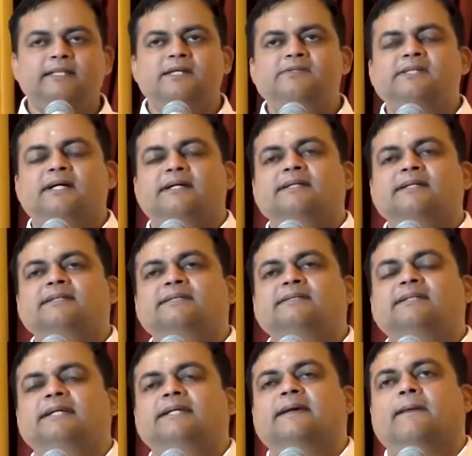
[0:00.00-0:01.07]
There is another
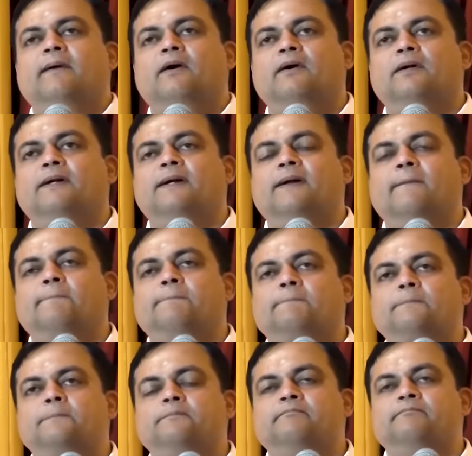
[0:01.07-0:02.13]
thing on
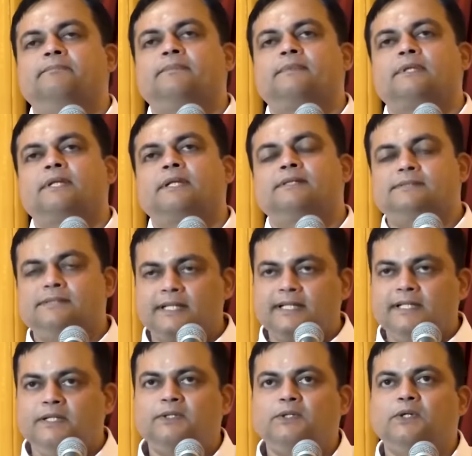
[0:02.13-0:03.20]

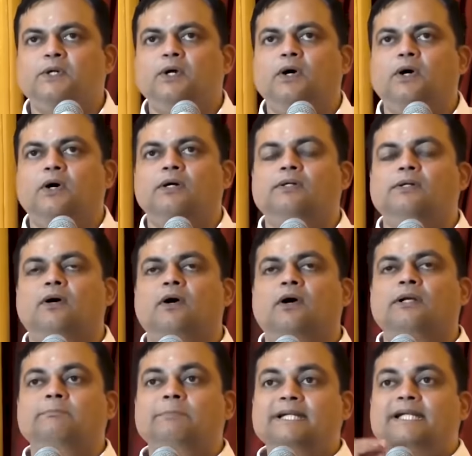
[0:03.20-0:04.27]
surrender to God,
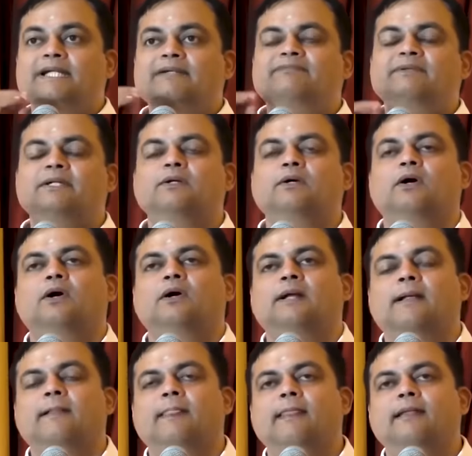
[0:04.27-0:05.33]
on belief in God,
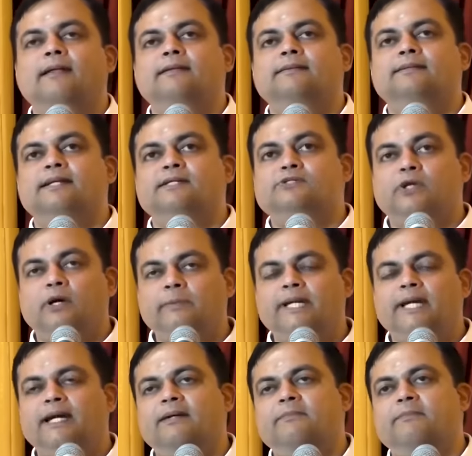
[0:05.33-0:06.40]
that
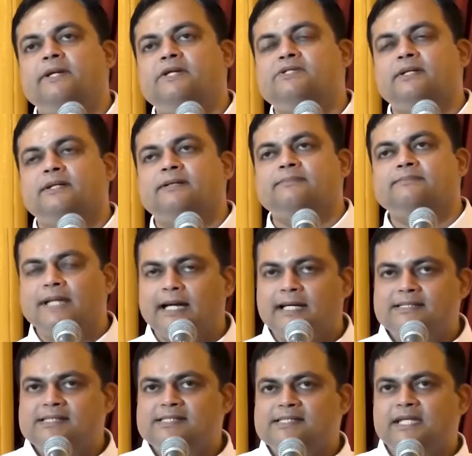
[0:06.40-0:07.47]
Swami had mentioned.
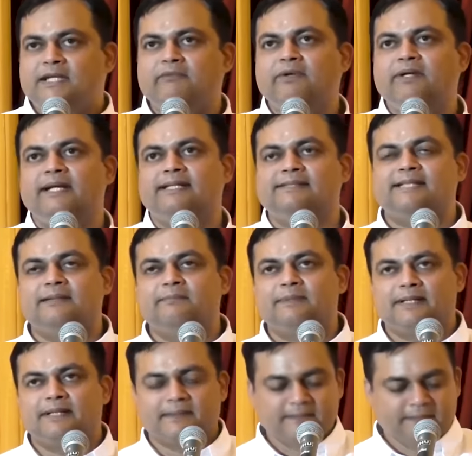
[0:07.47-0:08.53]
I'll just give you an
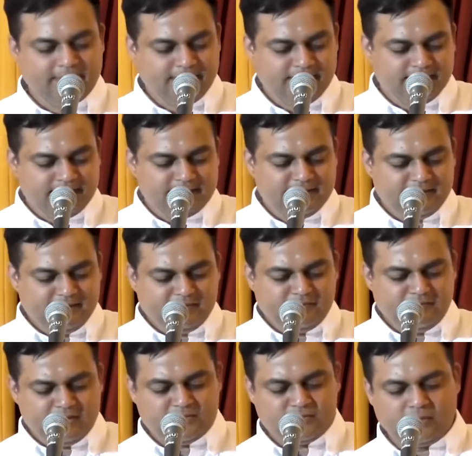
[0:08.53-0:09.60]
example. This
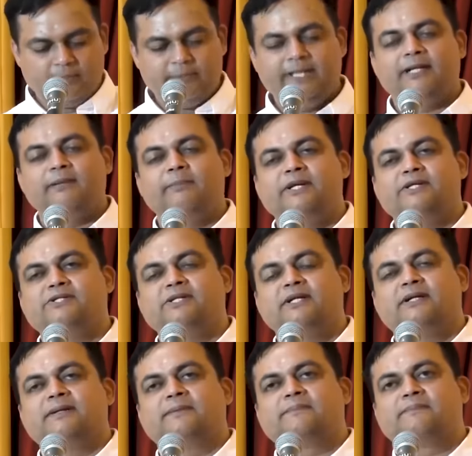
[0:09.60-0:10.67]
is what Swami had
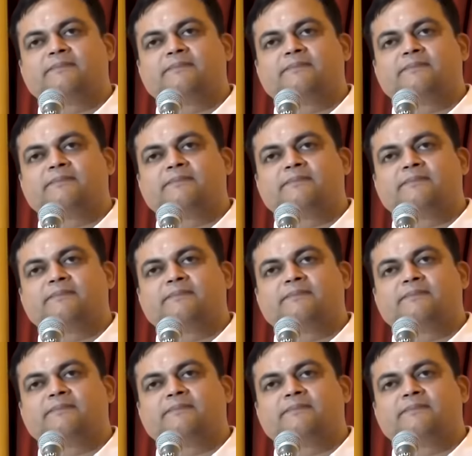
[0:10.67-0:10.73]
mentioned.